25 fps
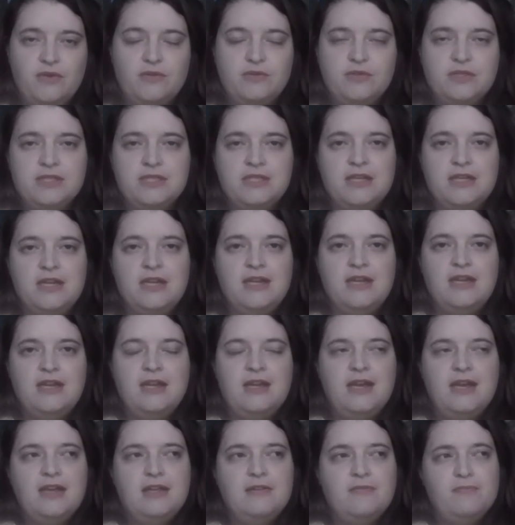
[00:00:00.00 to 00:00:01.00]
votes.
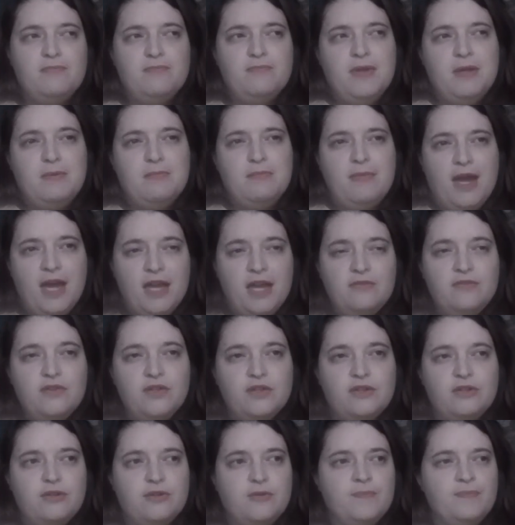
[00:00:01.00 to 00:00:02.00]
In my
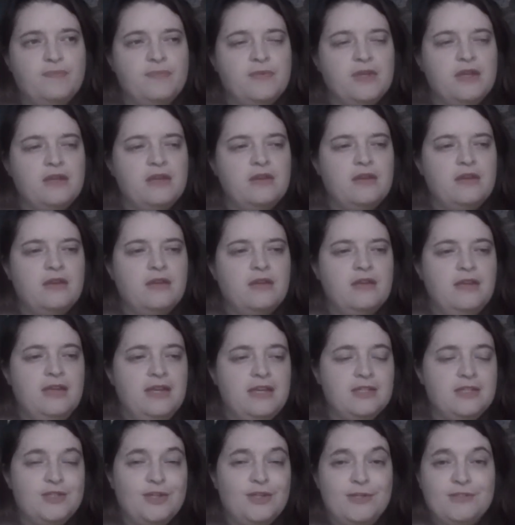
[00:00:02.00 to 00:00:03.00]
view,
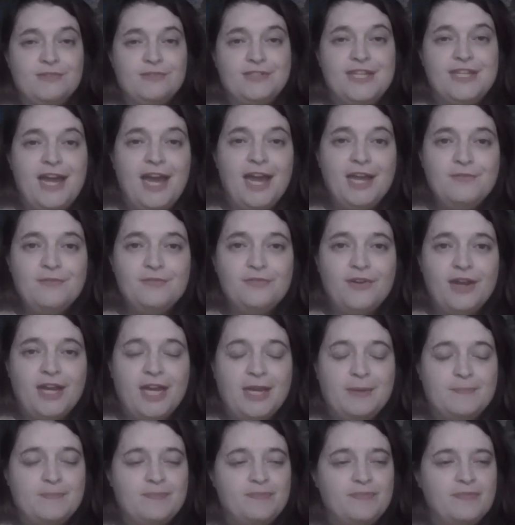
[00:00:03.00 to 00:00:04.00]
in terms of a time
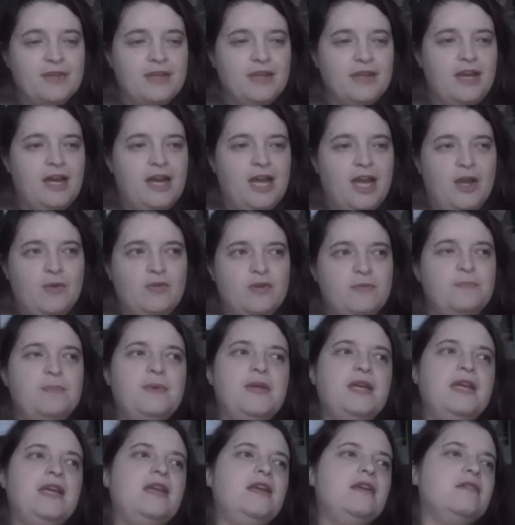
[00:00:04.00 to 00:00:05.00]
frame, I would
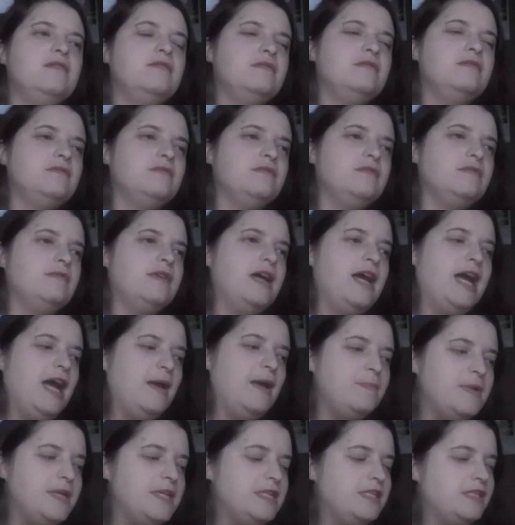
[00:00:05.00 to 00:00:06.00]
be
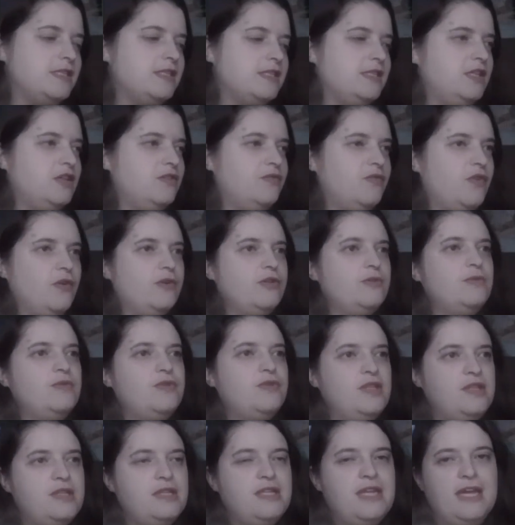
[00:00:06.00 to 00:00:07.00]
happy to see a vote
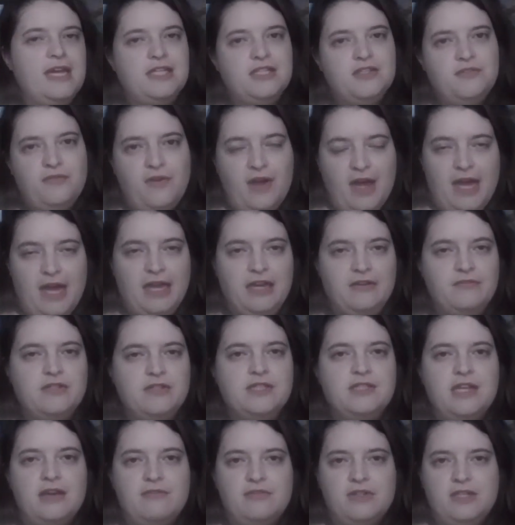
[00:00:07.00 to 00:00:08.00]
within the next 5
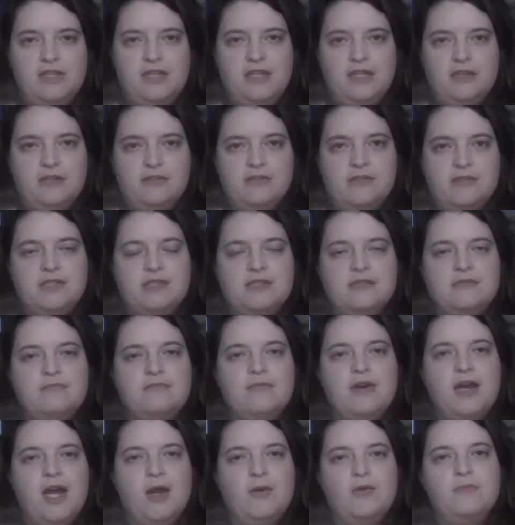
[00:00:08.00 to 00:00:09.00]
to 7 years.
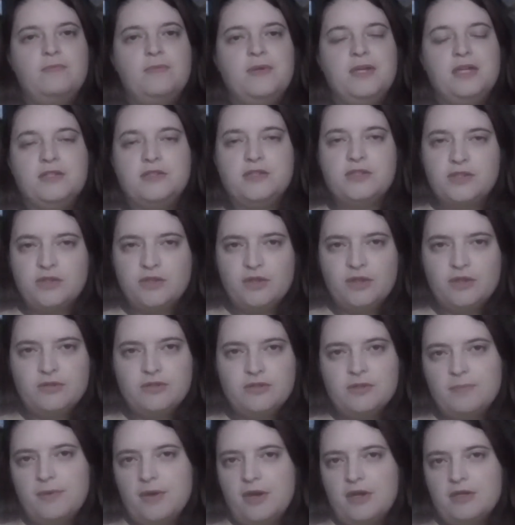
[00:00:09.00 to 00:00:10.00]
I would be
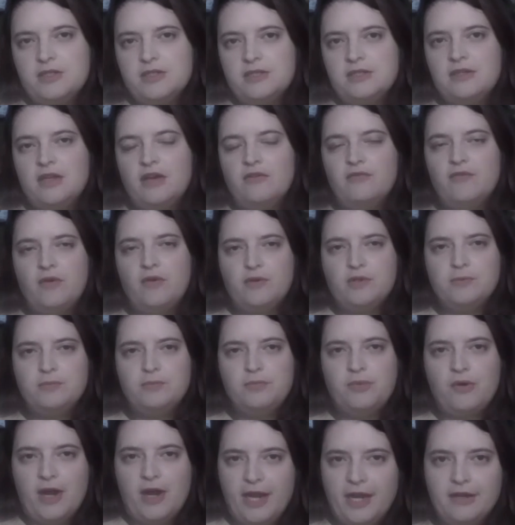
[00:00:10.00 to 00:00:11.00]
concerned about a vote
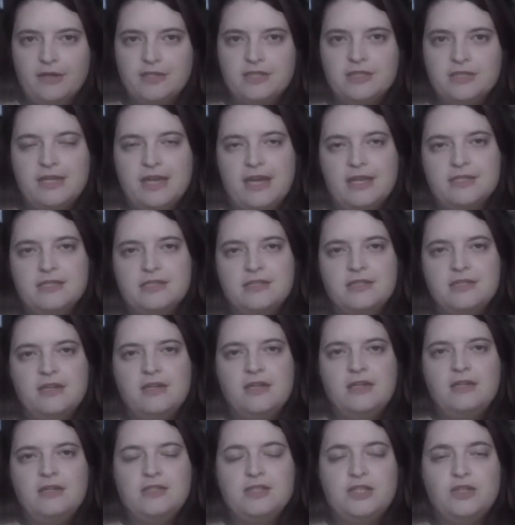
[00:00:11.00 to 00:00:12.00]
prior to that
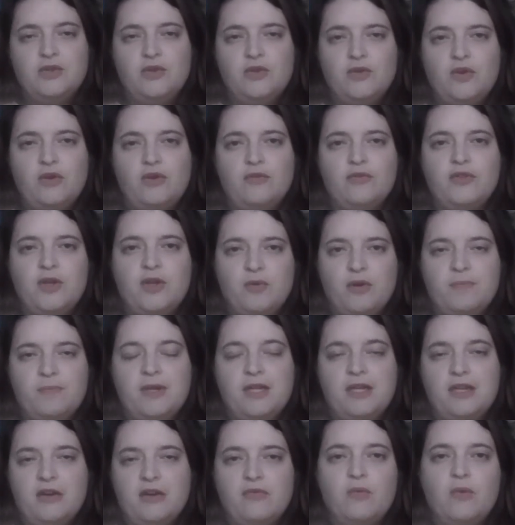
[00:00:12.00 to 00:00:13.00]
because I don't know if there would
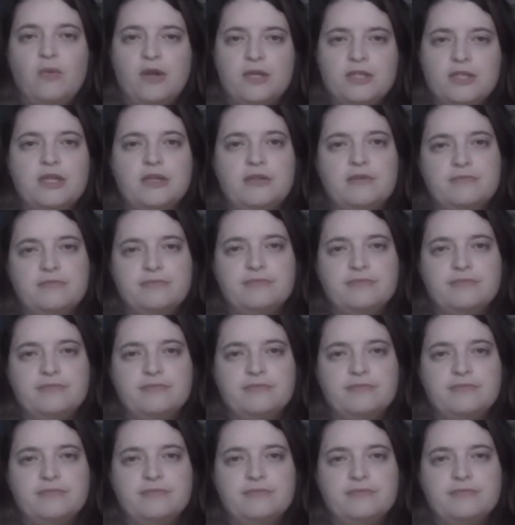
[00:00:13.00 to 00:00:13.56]
be enough work done.